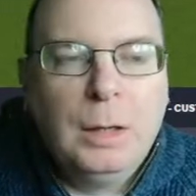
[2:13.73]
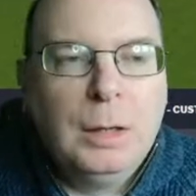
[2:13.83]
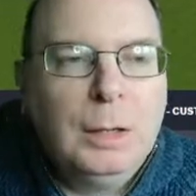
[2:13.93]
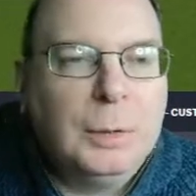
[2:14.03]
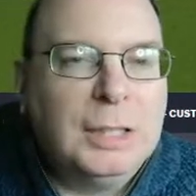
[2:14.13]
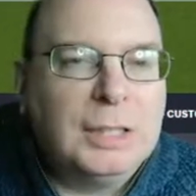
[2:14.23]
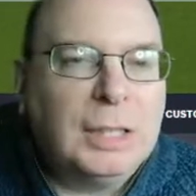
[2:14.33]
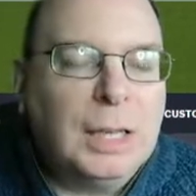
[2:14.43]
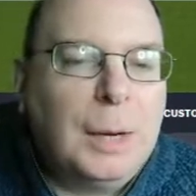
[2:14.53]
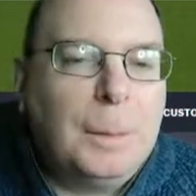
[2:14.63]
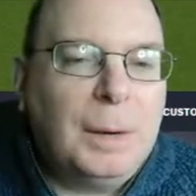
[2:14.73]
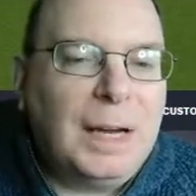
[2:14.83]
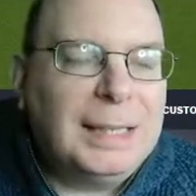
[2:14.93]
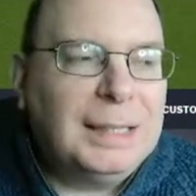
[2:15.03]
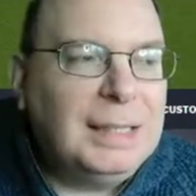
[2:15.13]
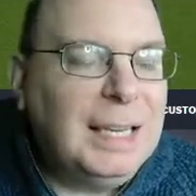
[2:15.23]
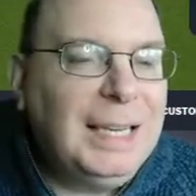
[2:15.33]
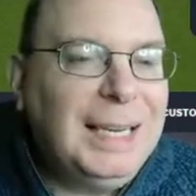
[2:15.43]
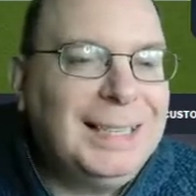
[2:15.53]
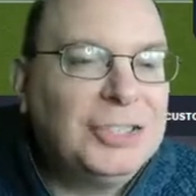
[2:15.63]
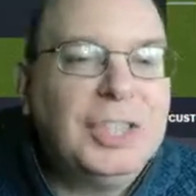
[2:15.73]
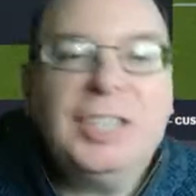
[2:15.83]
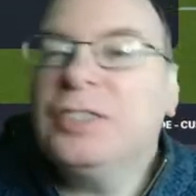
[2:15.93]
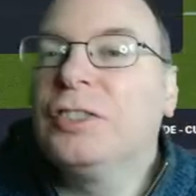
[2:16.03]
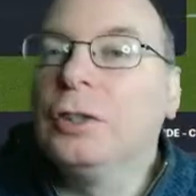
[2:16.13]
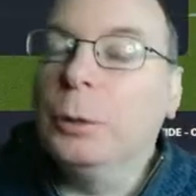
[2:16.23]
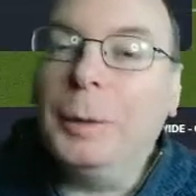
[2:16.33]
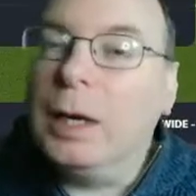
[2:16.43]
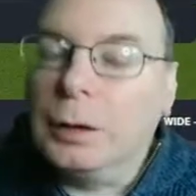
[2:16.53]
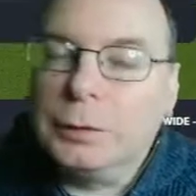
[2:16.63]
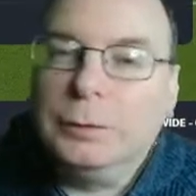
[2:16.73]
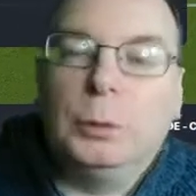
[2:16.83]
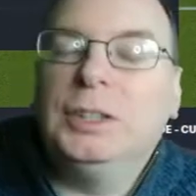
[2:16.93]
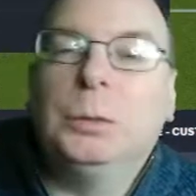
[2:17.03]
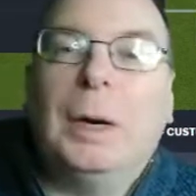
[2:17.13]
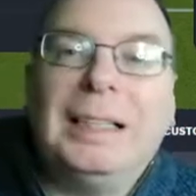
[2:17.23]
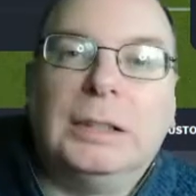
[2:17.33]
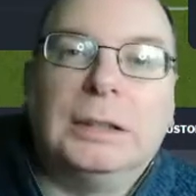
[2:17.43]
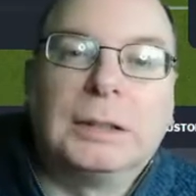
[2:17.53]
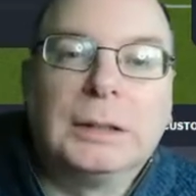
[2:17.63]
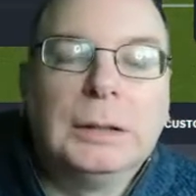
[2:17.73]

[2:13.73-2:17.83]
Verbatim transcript: with his club, and he insists that we can't afford his wages